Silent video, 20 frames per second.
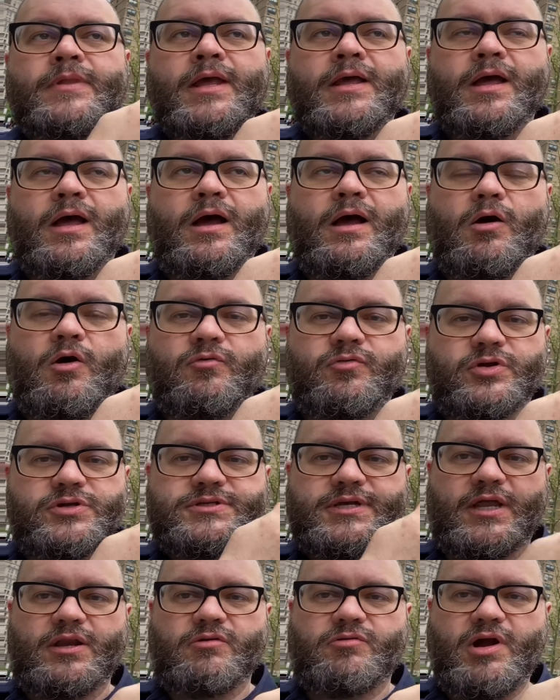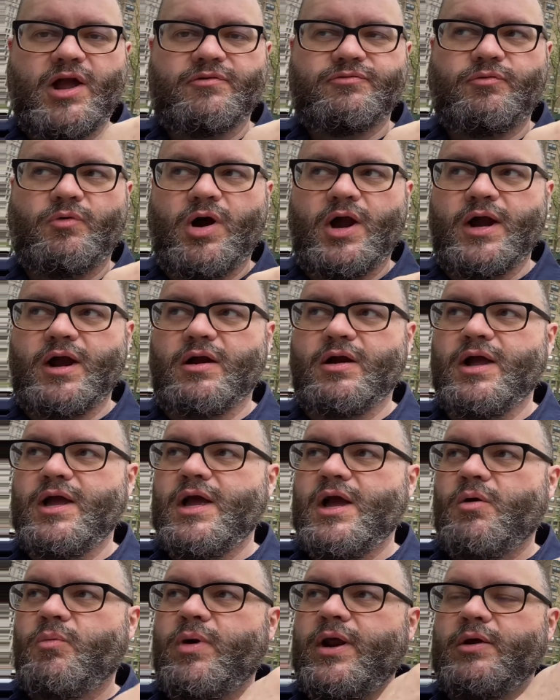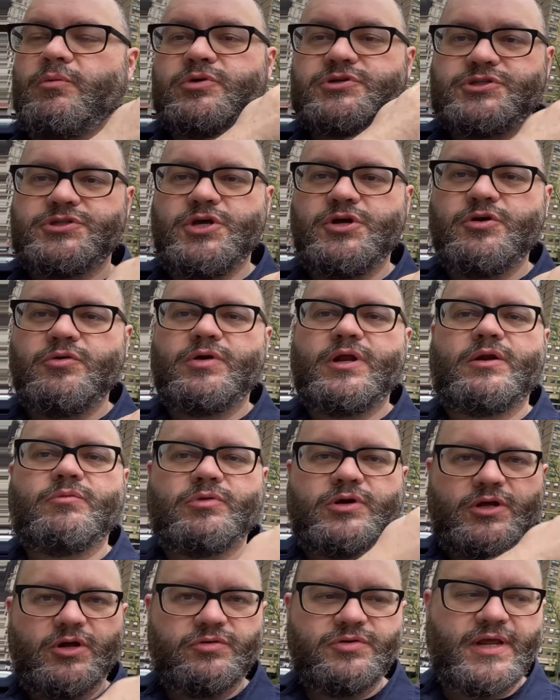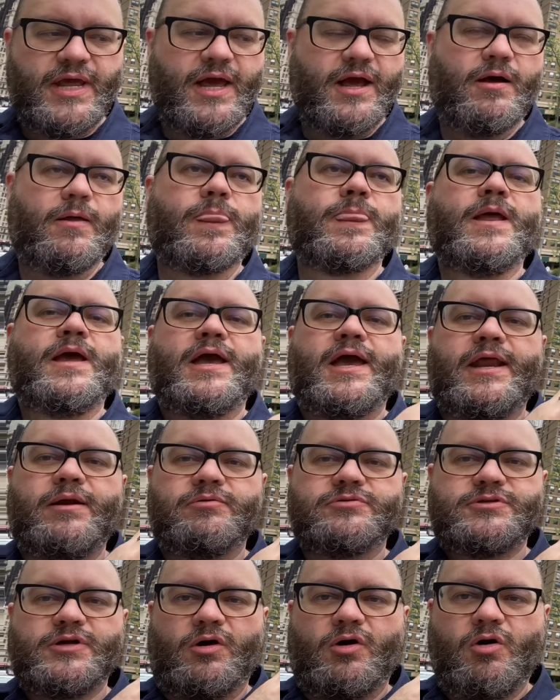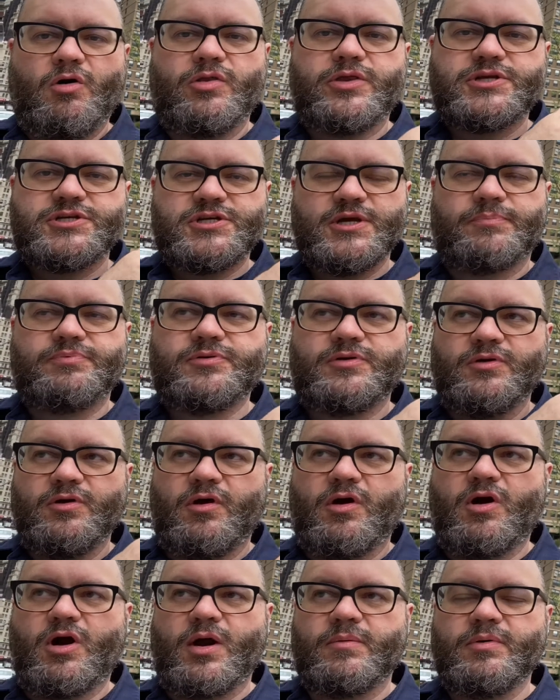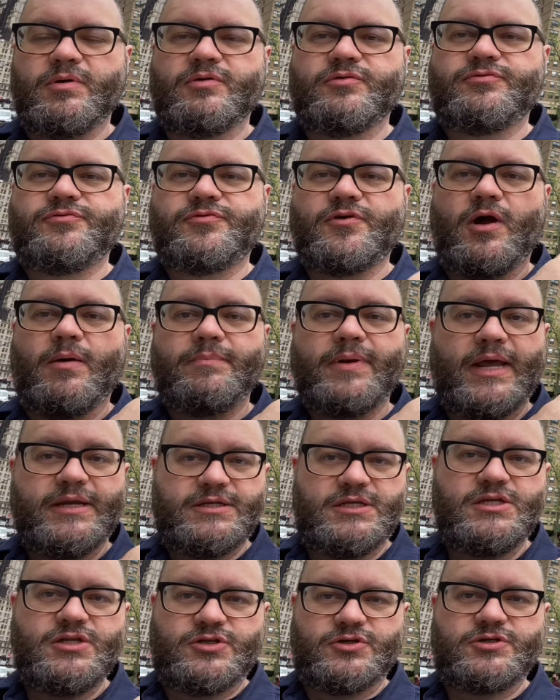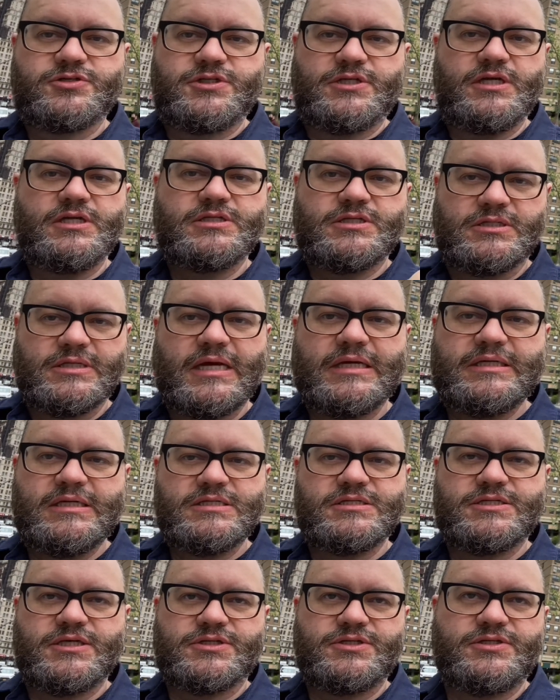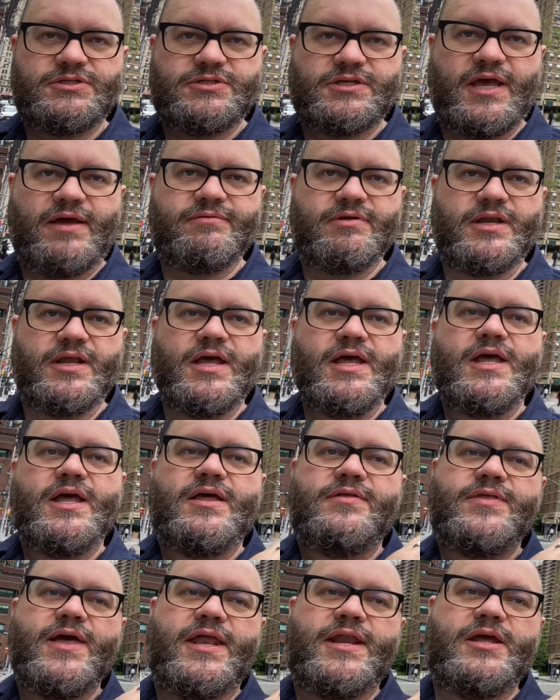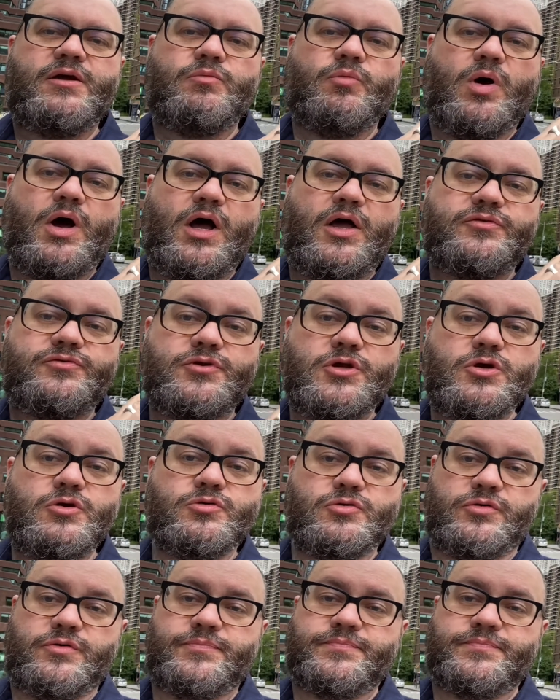over a telegraph wire when it was noon, and it would go down and it would tell all the ships in the harbor from 1913 to 1967 that it was noon.